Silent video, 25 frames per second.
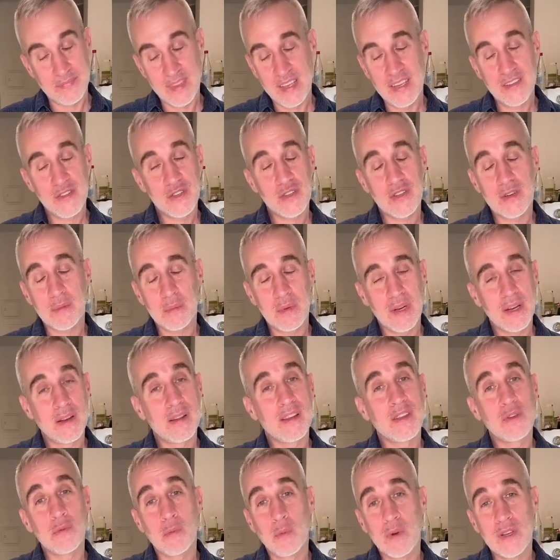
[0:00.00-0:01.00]
It should have
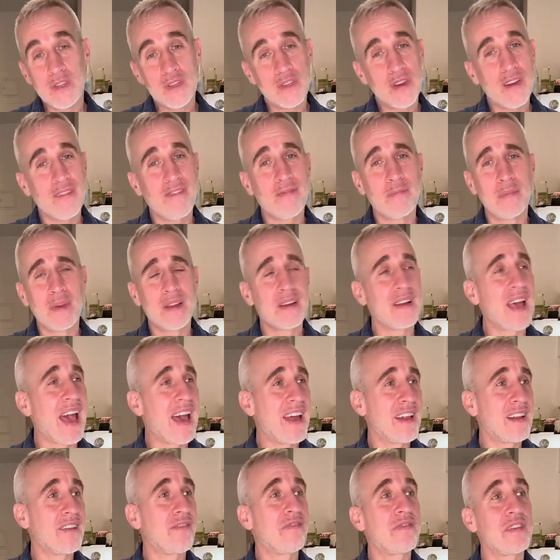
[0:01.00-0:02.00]
been, we should have been
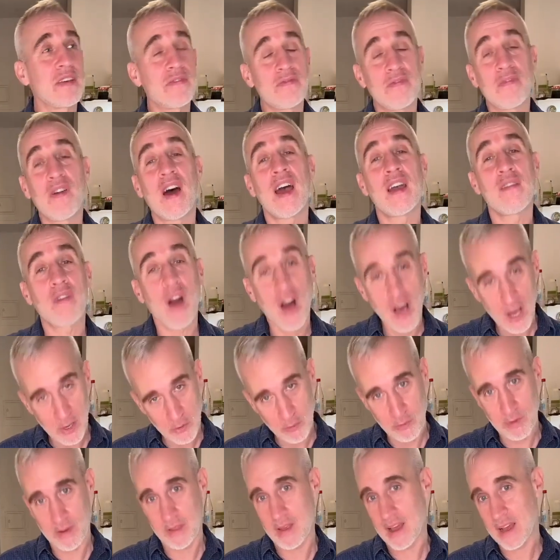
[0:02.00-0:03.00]
at
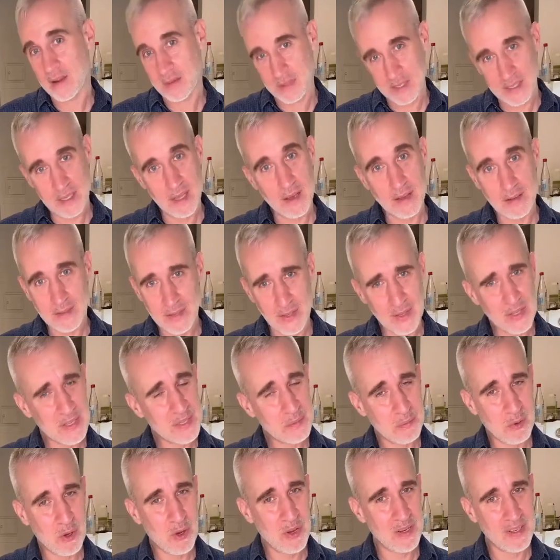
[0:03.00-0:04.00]
500,000 likes at
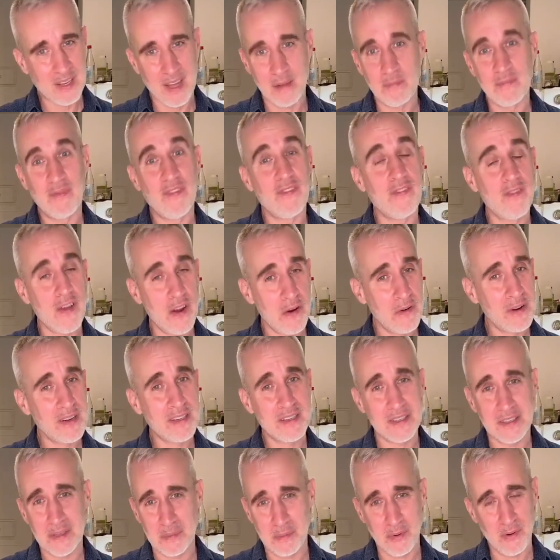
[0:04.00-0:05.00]
this point. I'm very
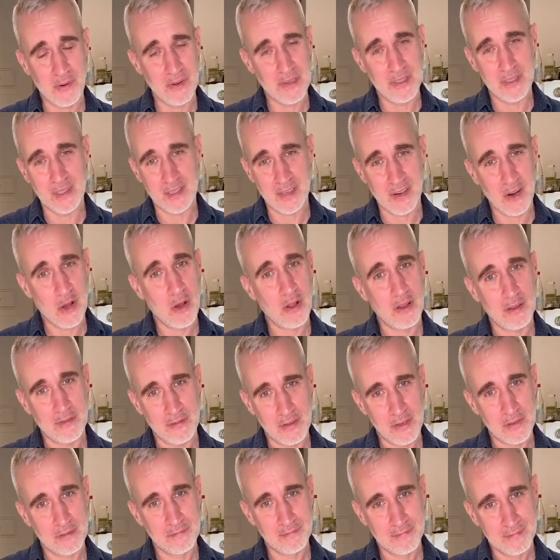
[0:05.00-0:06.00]
disappointed in all
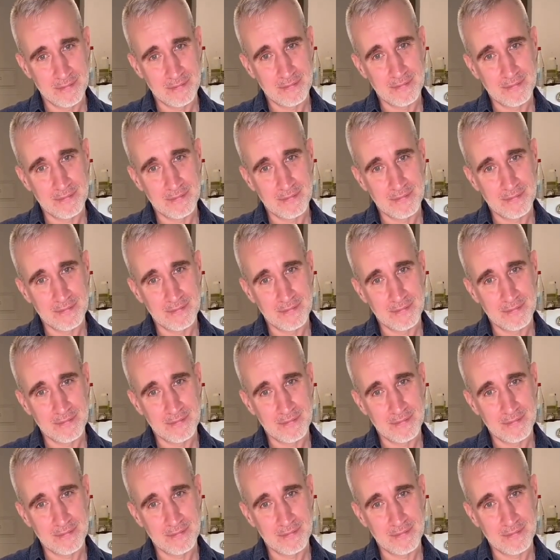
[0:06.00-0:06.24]
of you.